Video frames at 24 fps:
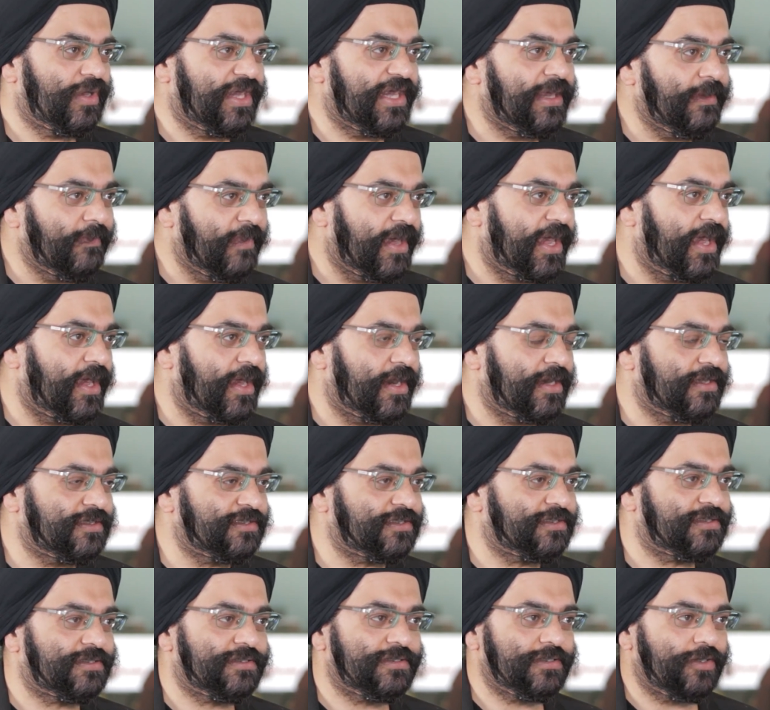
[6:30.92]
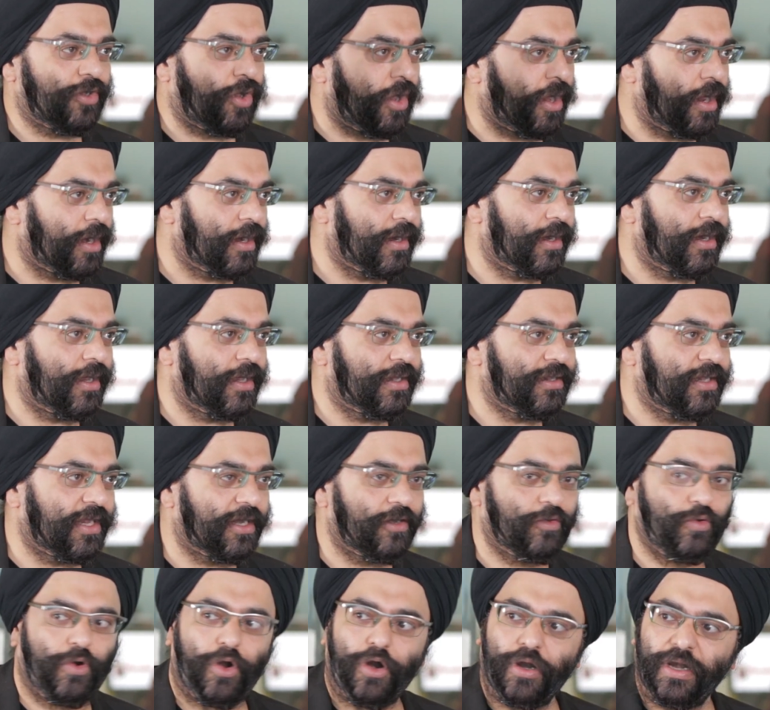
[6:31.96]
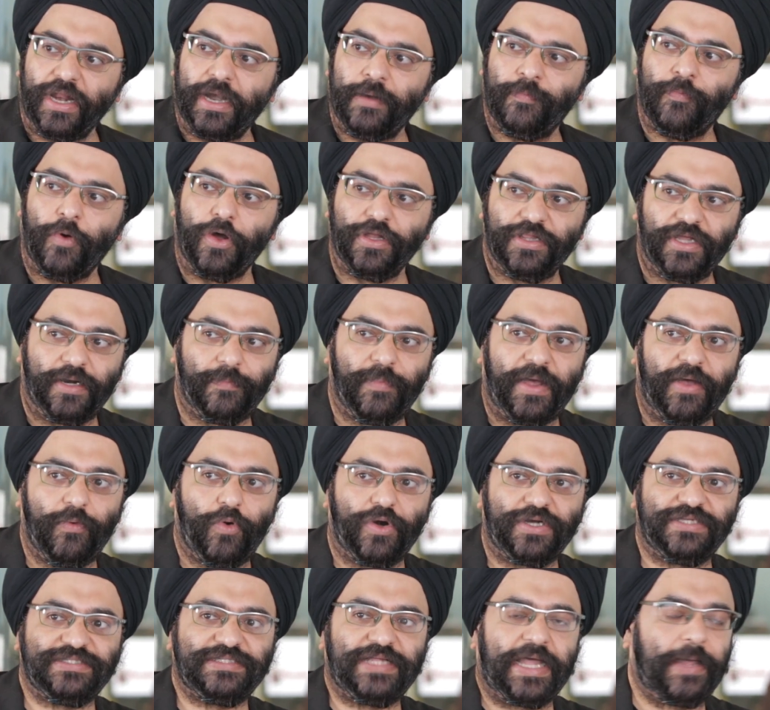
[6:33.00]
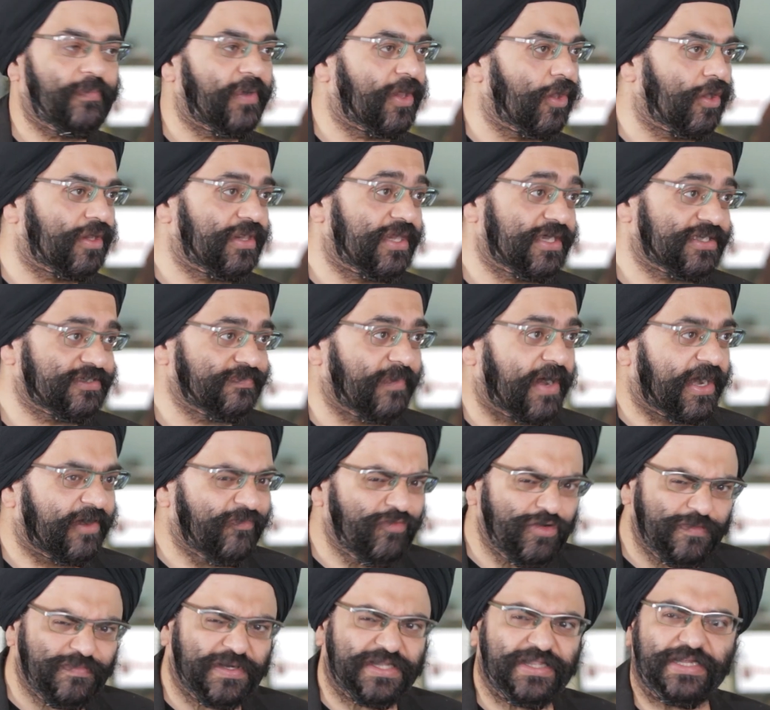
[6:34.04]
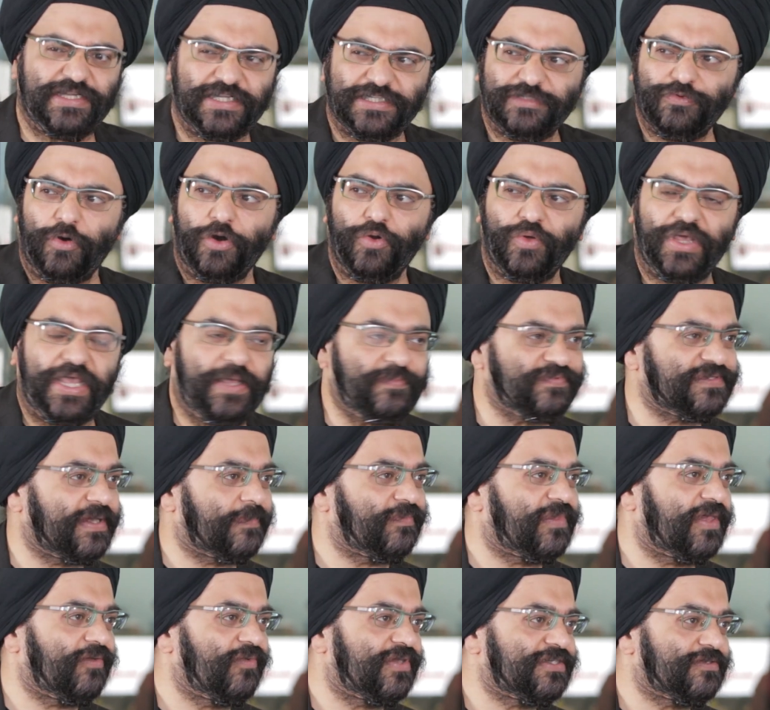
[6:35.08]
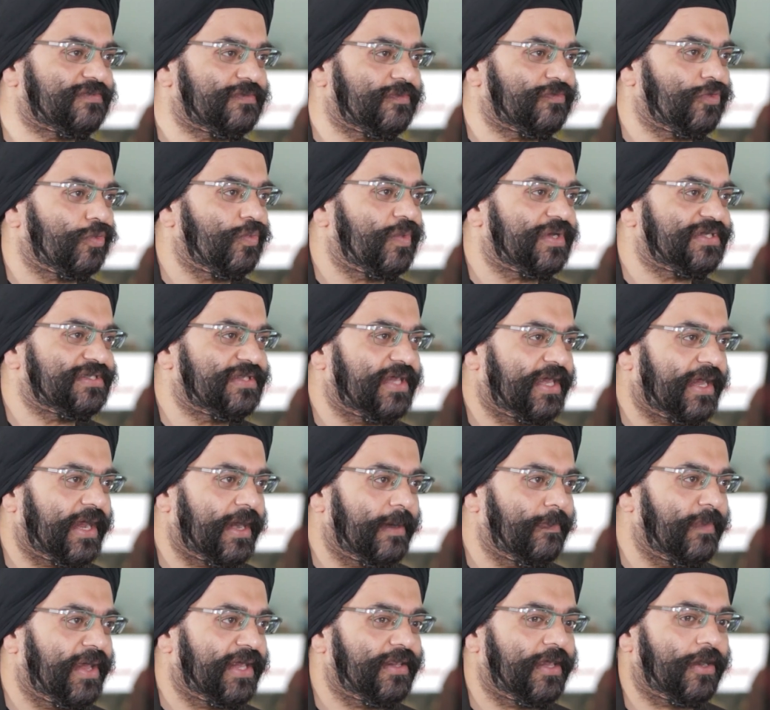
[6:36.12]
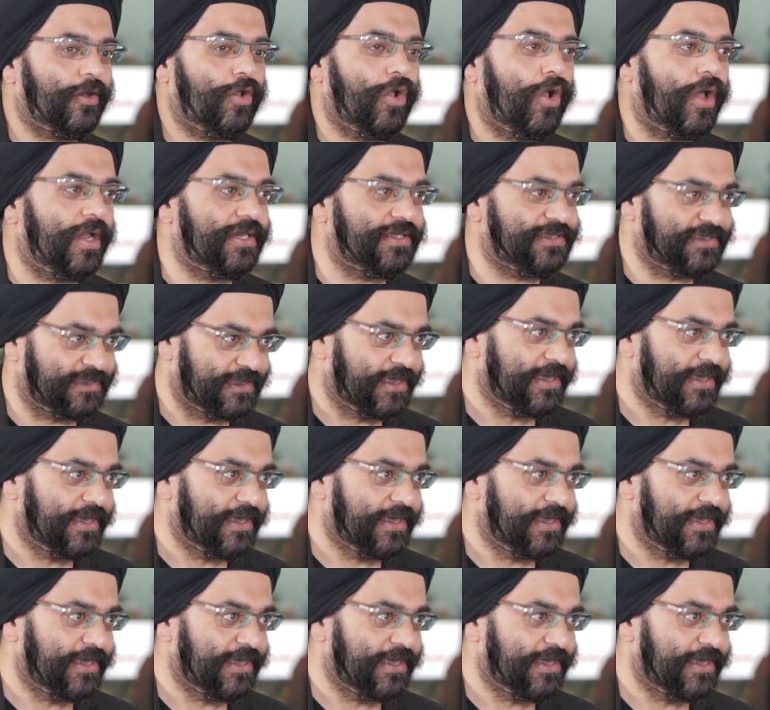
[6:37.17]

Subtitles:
emails, or they do not get bothered by what's happening on their smartphone, but they just want to keep something through which they can make their calls.